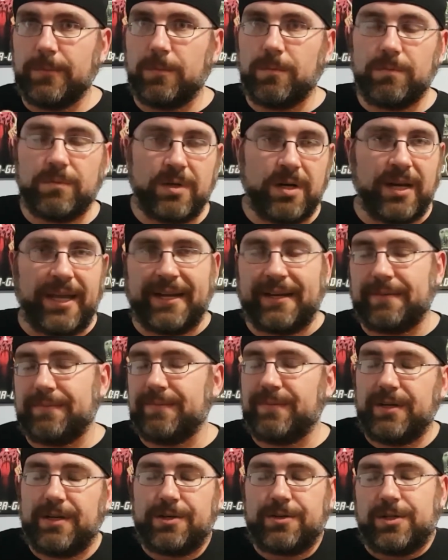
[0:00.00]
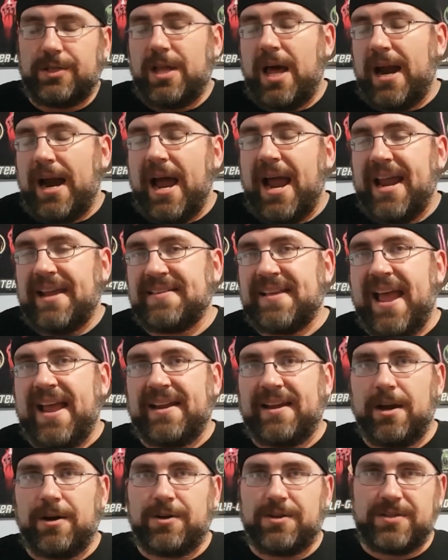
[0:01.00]
like there's a lot of high attack
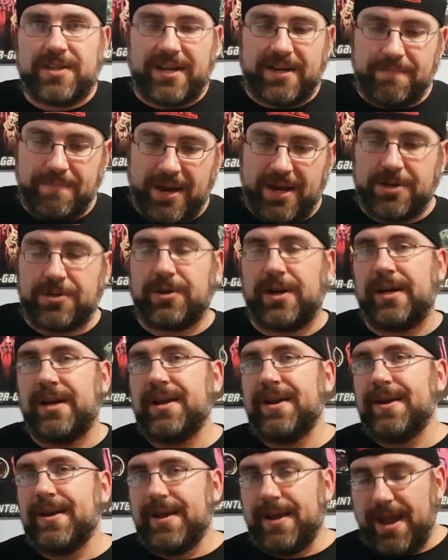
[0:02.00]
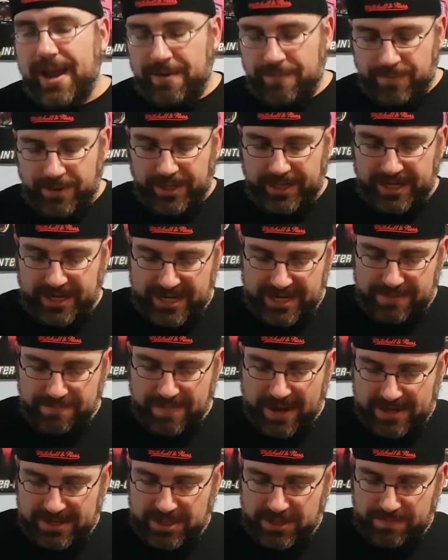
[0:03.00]
characters that can penetrate, and really he
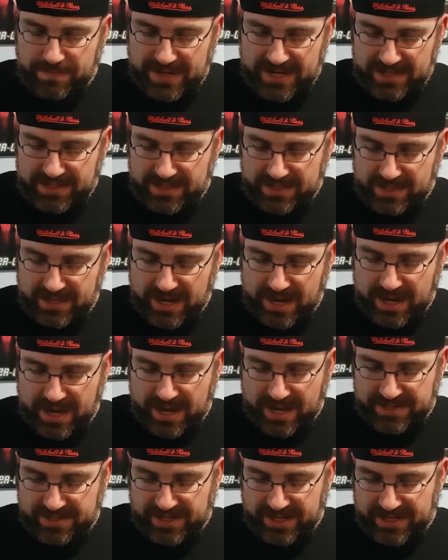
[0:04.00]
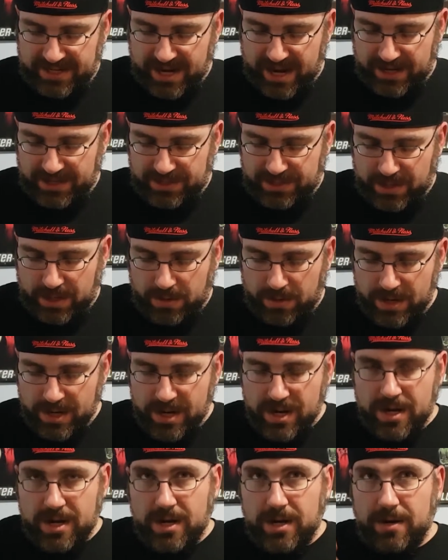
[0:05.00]
might just be a, uh, a sitting duck. So
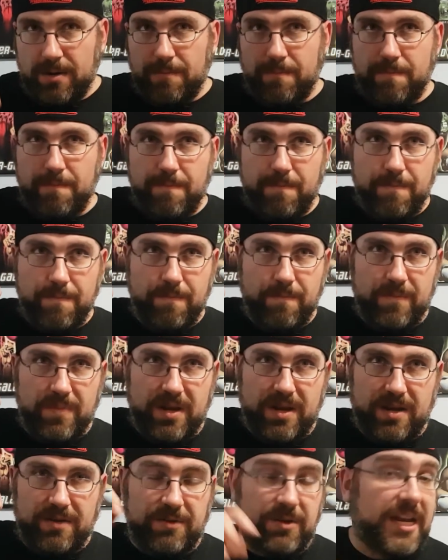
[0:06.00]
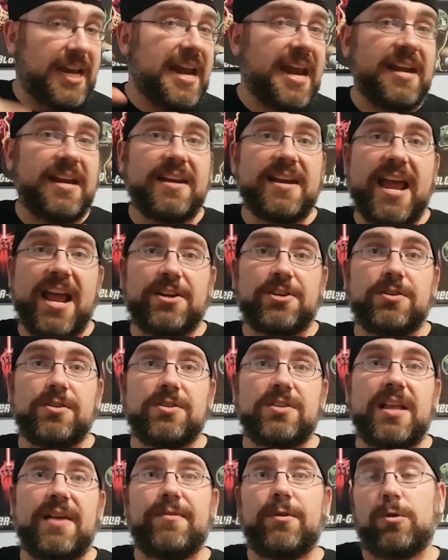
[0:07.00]
Canadian nationals
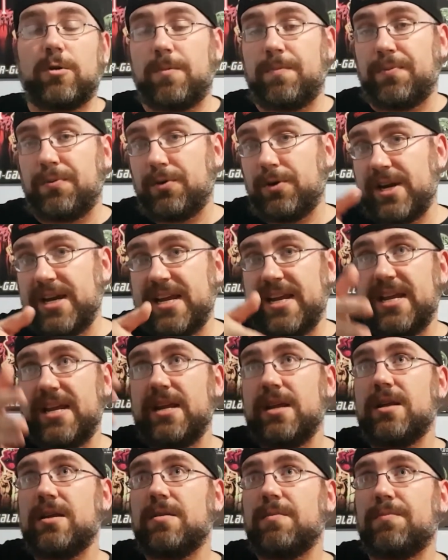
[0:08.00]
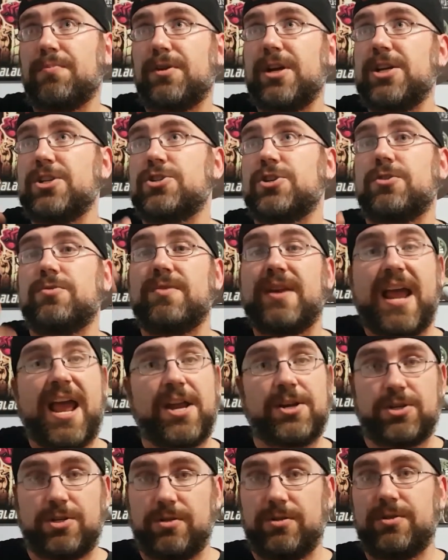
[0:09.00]
level or pre pre-June
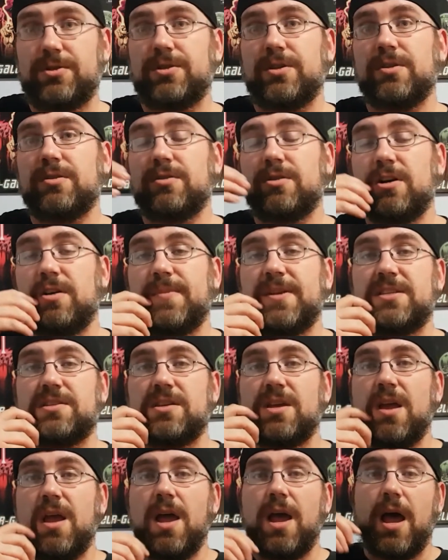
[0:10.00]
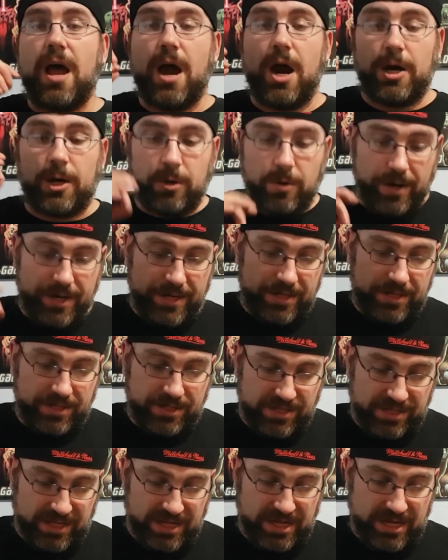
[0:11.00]
nationals tournaments are going to
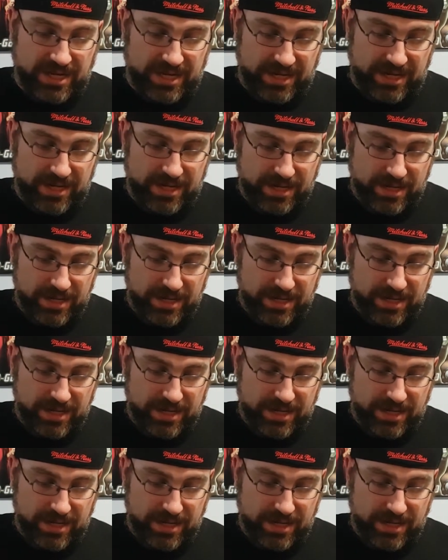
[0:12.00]
see